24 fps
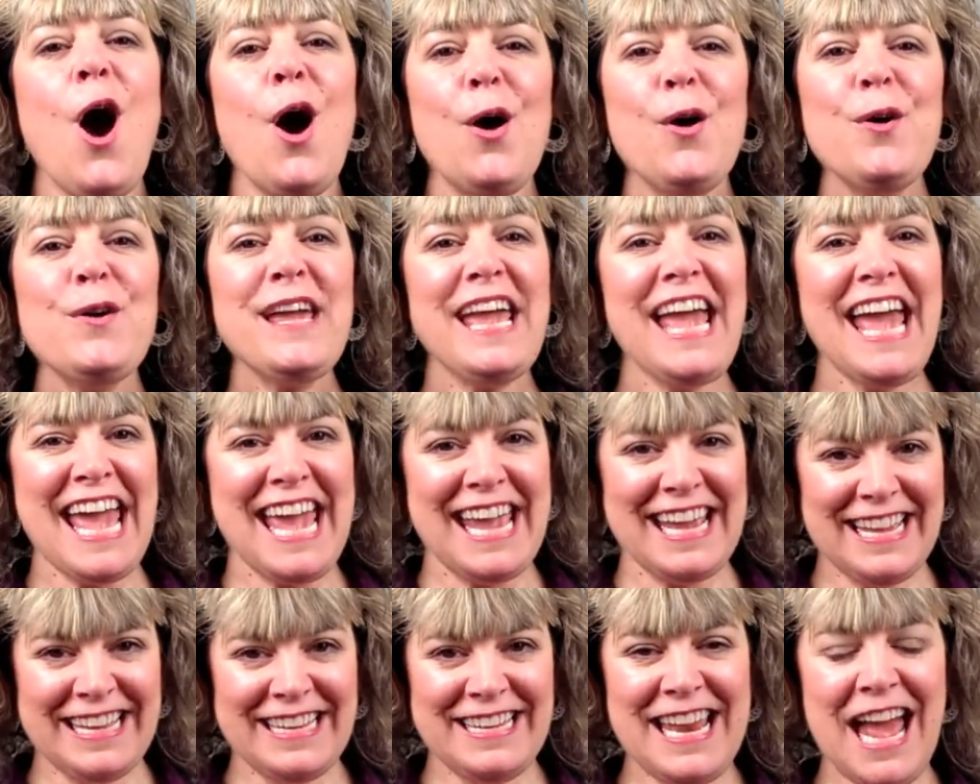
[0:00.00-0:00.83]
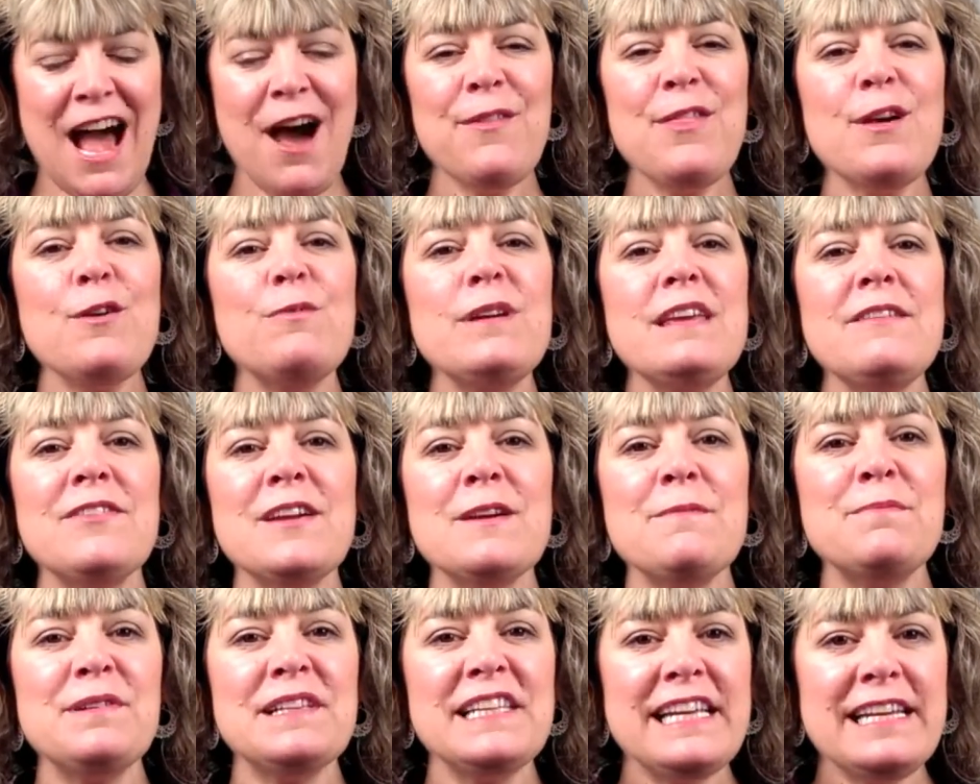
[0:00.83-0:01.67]
Okay, now that we've
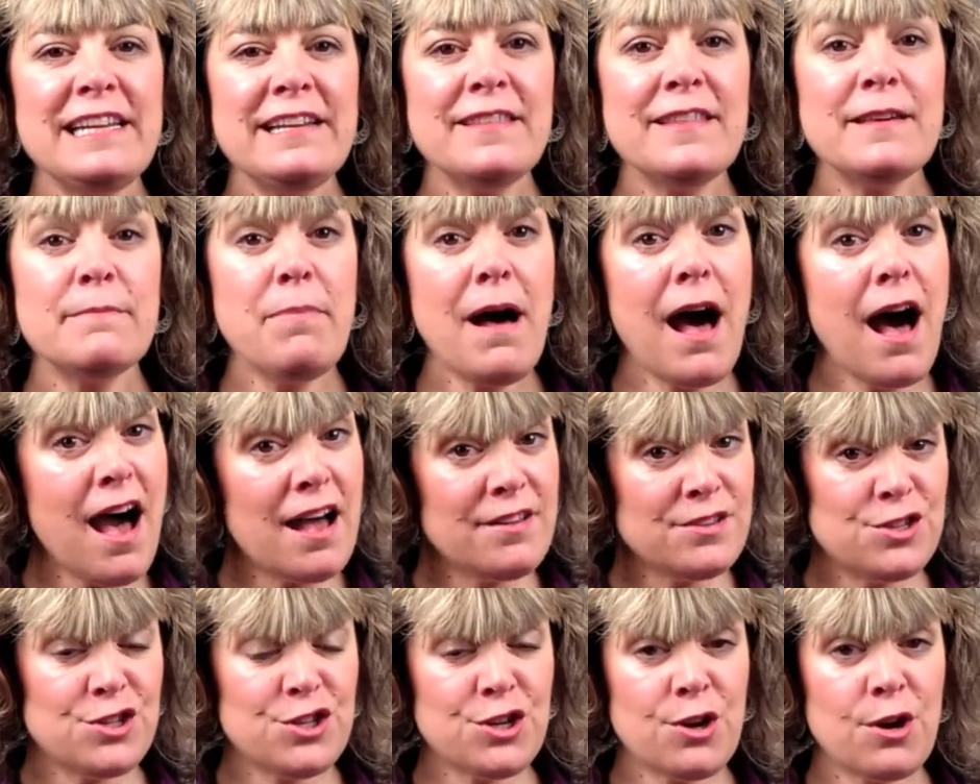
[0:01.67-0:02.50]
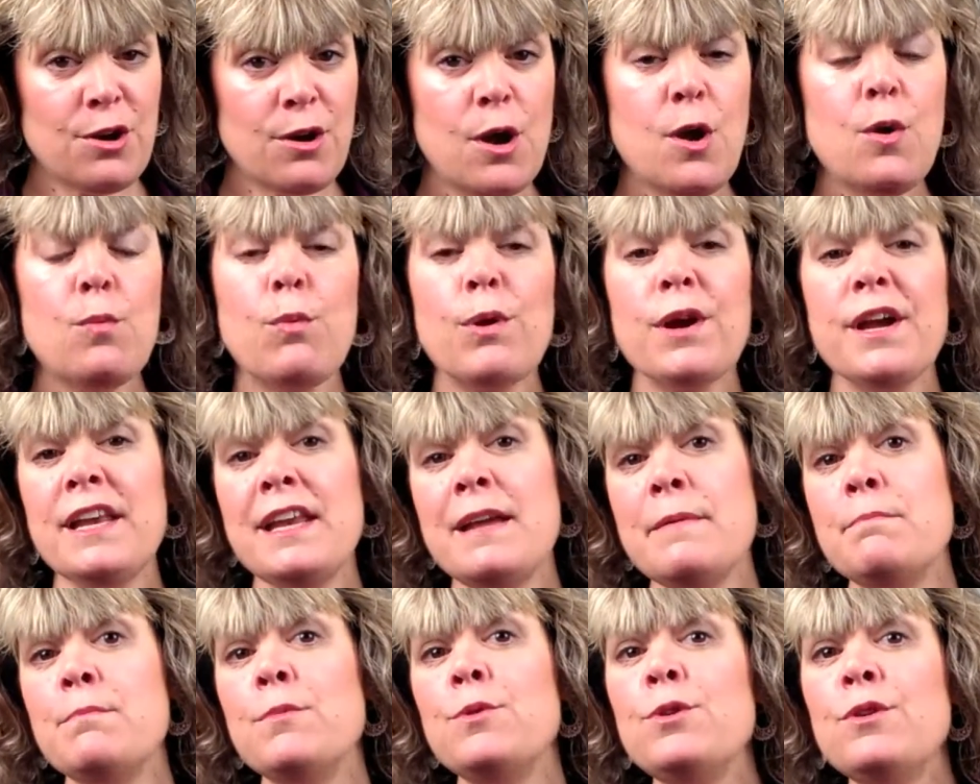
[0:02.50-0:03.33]
completed the posture, we're
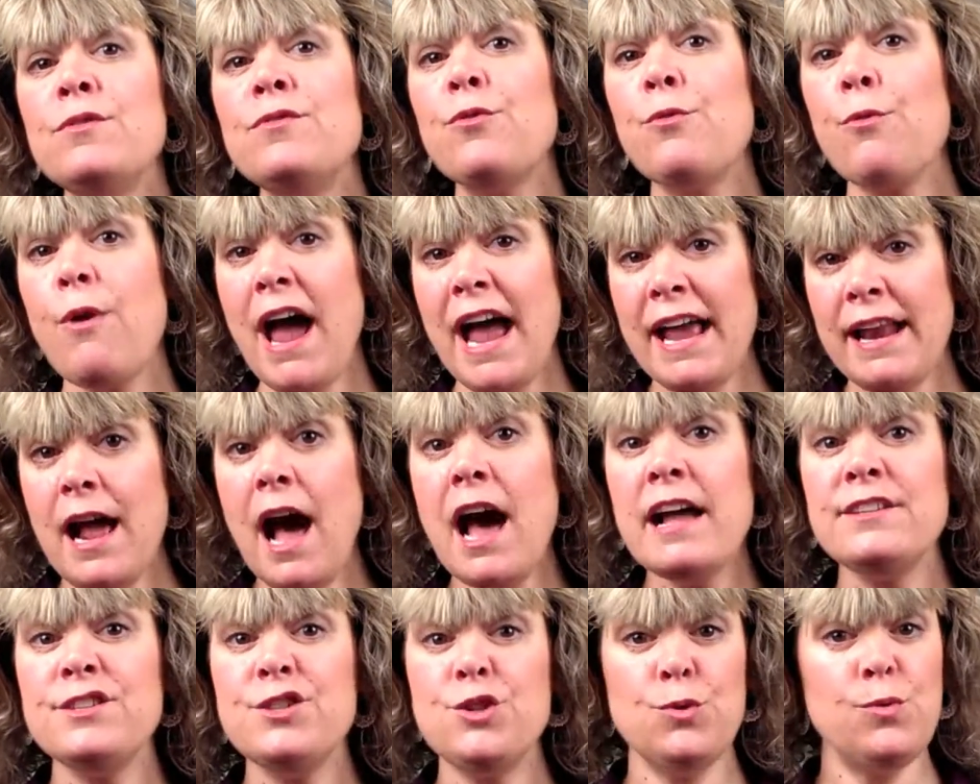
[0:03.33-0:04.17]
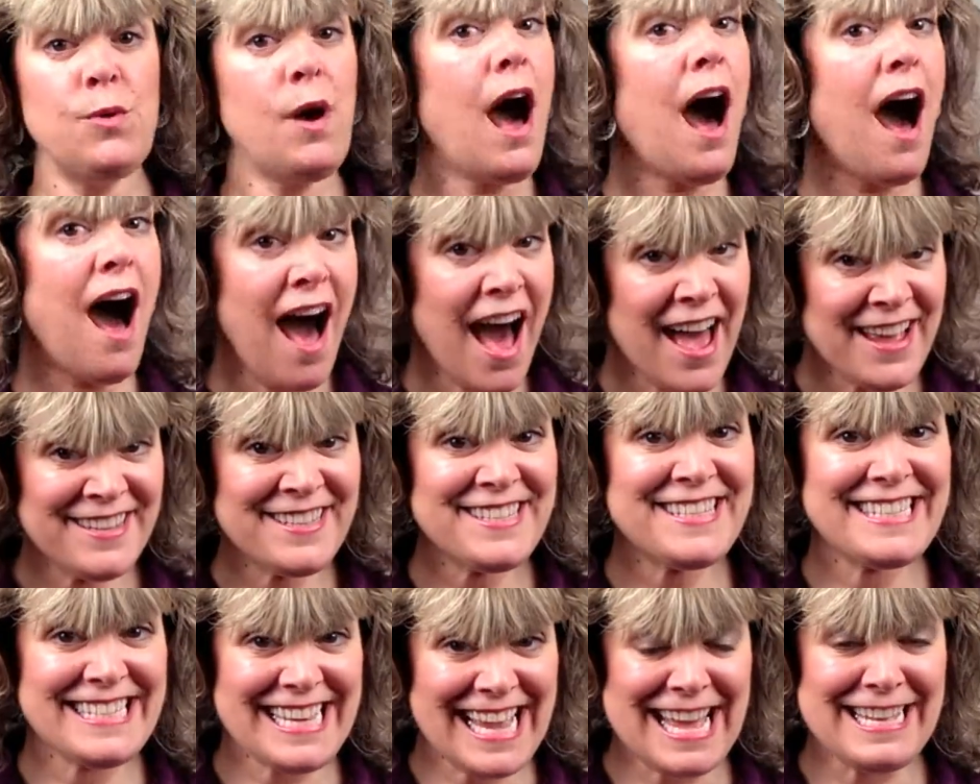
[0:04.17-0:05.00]
going to move right on to
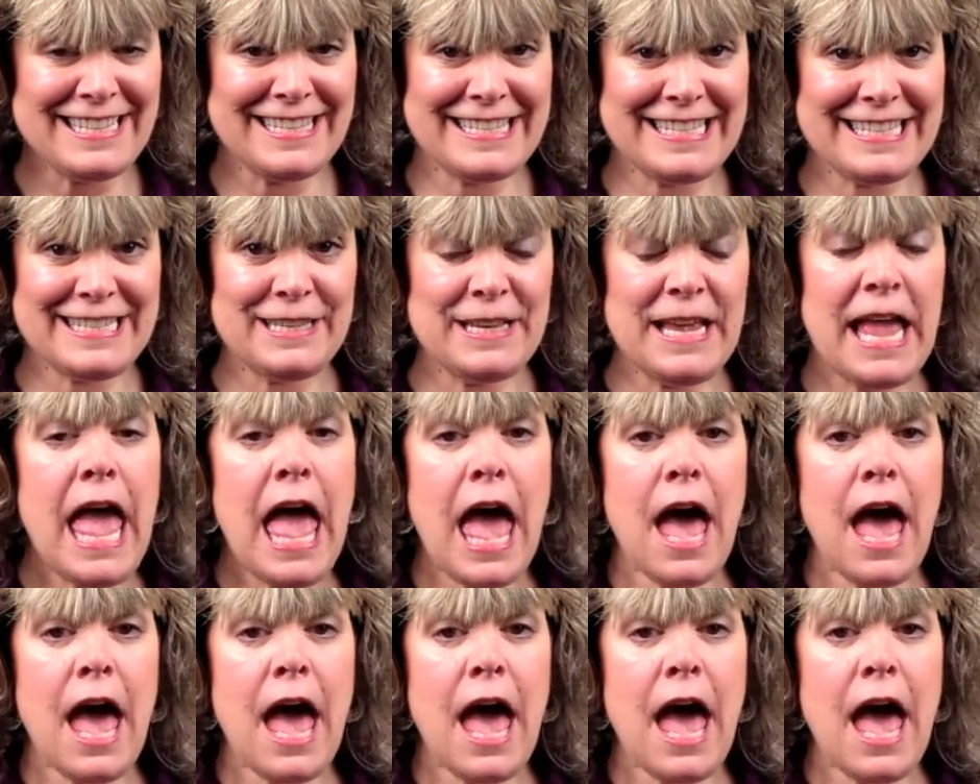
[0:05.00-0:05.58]
onsets.